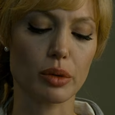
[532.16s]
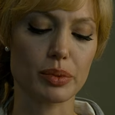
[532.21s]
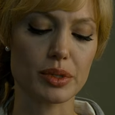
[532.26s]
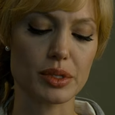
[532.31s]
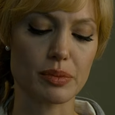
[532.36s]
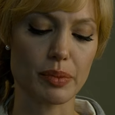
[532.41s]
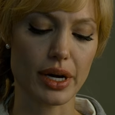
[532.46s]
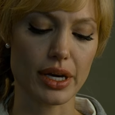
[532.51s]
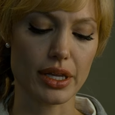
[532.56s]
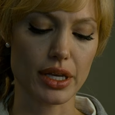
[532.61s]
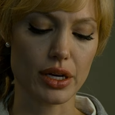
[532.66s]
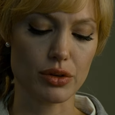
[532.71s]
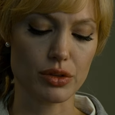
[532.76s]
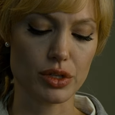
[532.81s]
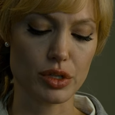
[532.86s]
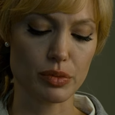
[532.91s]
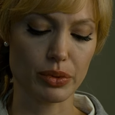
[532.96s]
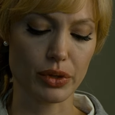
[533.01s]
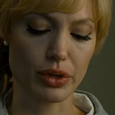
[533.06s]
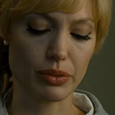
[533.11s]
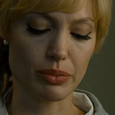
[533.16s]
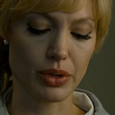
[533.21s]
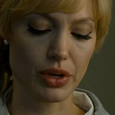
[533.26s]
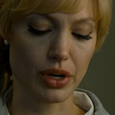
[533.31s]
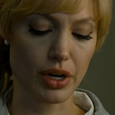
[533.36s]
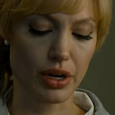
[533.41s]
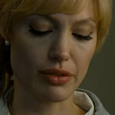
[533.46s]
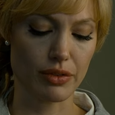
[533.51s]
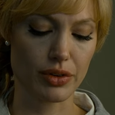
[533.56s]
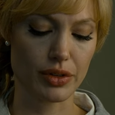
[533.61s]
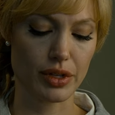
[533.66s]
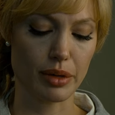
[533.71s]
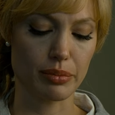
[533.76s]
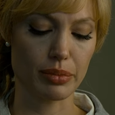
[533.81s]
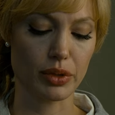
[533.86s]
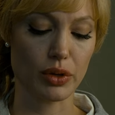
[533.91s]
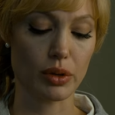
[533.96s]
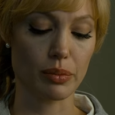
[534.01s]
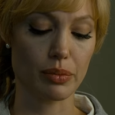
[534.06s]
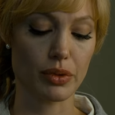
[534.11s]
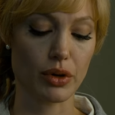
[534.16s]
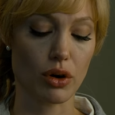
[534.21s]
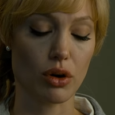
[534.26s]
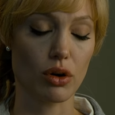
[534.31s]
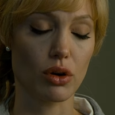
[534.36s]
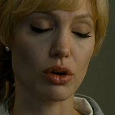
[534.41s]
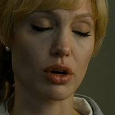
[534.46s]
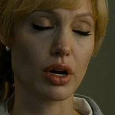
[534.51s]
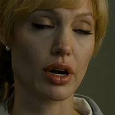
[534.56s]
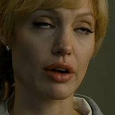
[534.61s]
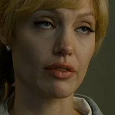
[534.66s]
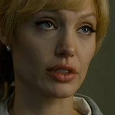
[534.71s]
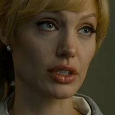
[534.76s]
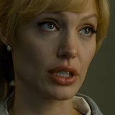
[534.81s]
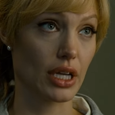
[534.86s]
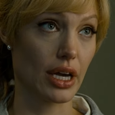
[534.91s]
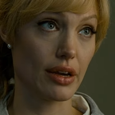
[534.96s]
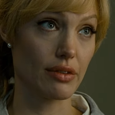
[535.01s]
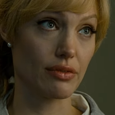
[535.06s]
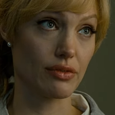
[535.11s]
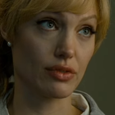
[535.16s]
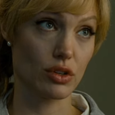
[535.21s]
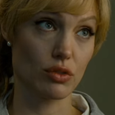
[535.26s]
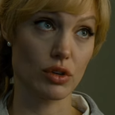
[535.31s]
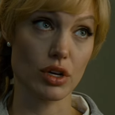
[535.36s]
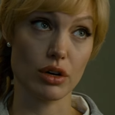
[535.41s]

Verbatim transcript: up a spy, they don't just blow up their cover, they blow up their whole cover life. You